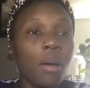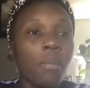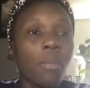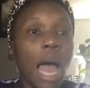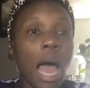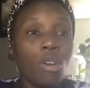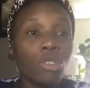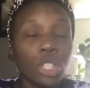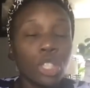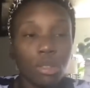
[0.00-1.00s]
how
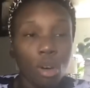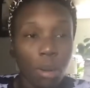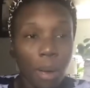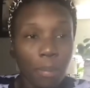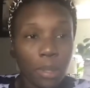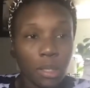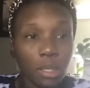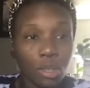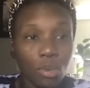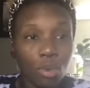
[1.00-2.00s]
she thought about business
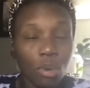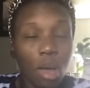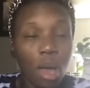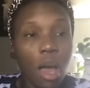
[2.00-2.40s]
school,